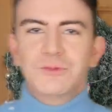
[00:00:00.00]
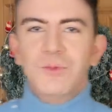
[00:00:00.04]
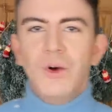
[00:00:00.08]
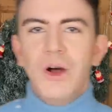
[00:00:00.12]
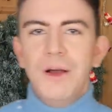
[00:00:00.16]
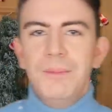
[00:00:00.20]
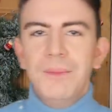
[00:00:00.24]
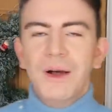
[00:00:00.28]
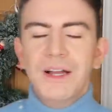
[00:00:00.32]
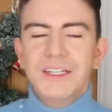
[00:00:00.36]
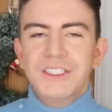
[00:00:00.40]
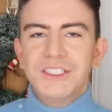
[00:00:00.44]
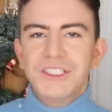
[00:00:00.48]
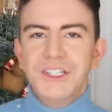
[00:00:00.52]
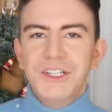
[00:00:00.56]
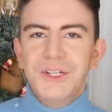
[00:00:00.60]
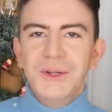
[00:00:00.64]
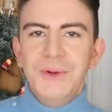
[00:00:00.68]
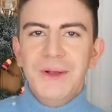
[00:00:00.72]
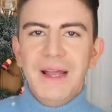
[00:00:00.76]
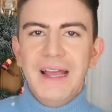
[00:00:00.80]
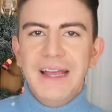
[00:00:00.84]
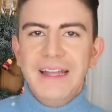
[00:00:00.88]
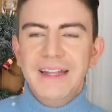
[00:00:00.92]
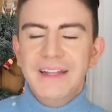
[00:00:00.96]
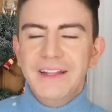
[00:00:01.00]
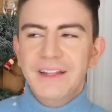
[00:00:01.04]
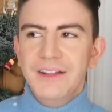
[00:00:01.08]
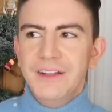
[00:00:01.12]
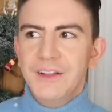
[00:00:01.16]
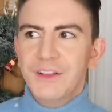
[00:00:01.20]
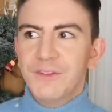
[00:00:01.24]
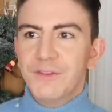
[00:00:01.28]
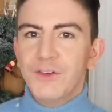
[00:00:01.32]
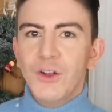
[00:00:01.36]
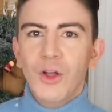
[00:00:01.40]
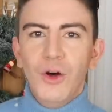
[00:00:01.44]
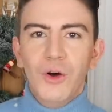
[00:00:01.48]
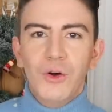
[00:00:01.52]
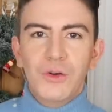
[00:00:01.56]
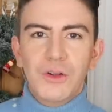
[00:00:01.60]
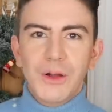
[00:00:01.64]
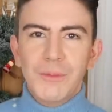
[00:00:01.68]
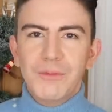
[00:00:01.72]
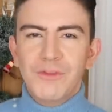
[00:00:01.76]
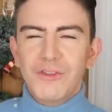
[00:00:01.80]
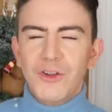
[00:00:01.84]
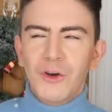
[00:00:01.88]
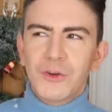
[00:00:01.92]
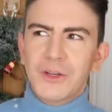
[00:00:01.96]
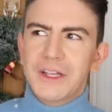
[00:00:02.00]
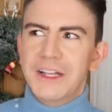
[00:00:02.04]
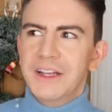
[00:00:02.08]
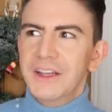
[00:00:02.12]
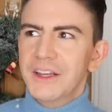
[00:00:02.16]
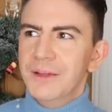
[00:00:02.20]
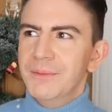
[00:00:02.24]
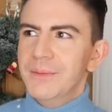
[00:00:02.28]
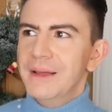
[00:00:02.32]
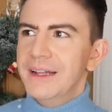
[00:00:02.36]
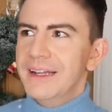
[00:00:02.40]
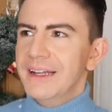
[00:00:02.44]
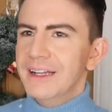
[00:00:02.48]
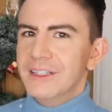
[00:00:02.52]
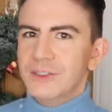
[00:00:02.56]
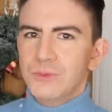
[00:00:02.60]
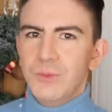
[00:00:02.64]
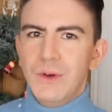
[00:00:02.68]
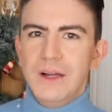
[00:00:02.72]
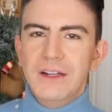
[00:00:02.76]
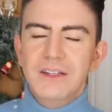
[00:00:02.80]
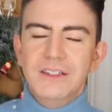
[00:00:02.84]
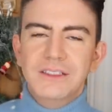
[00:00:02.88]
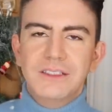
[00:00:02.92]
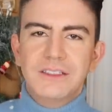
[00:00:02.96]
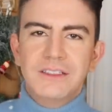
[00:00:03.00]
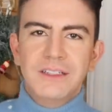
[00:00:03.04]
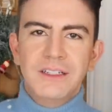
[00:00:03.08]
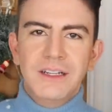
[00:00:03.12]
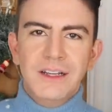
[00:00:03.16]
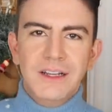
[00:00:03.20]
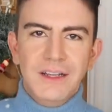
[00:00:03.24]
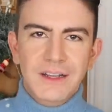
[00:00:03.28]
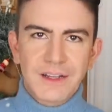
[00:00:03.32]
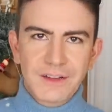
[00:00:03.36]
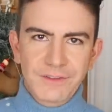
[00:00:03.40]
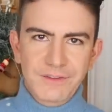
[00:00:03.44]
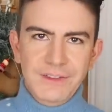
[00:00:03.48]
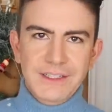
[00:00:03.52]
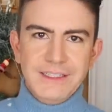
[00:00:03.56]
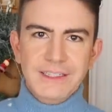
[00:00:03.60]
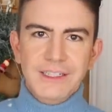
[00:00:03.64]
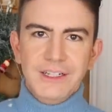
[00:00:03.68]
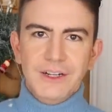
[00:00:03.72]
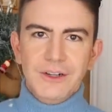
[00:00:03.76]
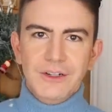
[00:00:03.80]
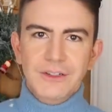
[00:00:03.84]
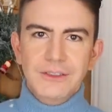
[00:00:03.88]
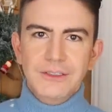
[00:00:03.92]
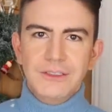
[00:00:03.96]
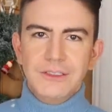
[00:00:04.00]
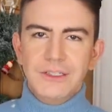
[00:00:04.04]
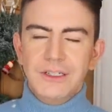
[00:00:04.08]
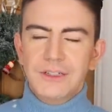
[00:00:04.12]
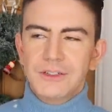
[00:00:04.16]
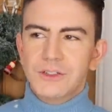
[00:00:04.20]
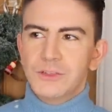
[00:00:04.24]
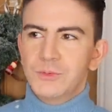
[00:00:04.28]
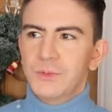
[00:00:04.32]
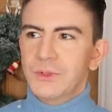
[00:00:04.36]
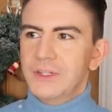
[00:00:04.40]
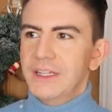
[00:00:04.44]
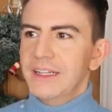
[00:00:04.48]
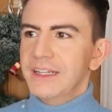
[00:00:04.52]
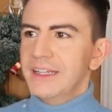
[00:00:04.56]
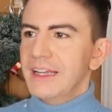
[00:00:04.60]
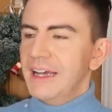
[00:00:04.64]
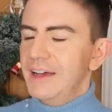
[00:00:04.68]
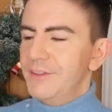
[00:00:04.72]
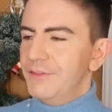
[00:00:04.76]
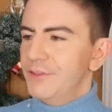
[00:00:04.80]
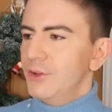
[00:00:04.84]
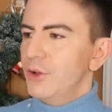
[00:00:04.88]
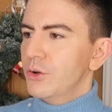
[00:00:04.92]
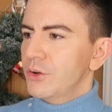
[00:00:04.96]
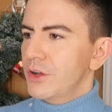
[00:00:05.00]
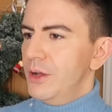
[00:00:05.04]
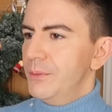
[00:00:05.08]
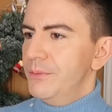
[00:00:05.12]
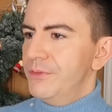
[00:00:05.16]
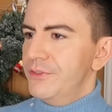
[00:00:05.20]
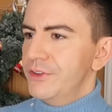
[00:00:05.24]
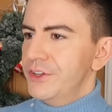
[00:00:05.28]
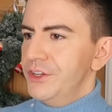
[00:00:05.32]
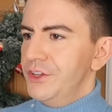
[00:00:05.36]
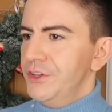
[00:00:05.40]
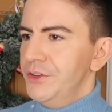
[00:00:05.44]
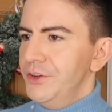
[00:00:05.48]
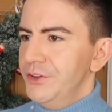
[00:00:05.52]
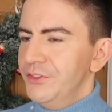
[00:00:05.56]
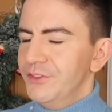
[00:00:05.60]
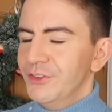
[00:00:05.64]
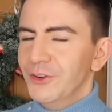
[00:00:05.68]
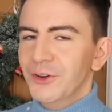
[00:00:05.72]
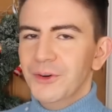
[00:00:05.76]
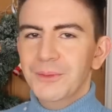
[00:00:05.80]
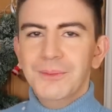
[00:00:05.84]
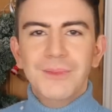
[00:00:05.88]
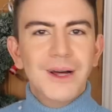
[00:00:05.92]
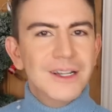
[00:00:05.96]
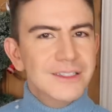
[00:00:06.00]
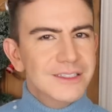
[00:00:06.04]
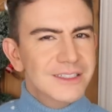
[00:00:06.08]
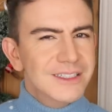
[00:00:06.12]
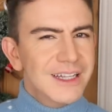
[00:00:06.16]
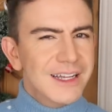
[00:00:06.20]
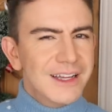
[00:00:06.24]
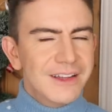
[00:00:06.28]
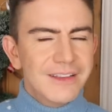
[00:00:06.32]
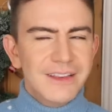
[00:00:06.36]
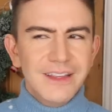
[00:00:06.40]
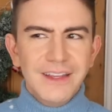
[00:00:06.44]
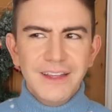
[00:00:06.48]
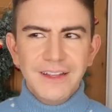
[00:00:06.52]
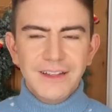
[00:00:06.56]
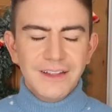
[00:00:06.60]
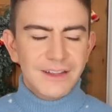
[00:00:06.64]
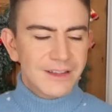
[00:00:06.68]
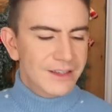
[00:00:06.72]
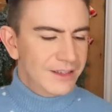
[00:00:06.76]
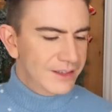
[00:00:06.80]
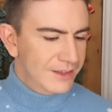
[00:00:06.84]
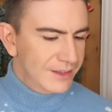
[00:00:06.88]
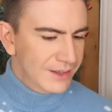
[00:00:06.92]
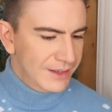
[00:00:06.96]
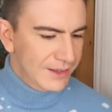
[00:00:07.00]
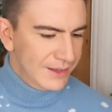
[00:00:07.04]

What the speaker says: What I might do in the vlog, I'm vlogging at the minute as well as videos, because we're gonna get a vlog up for you for Monday, I think.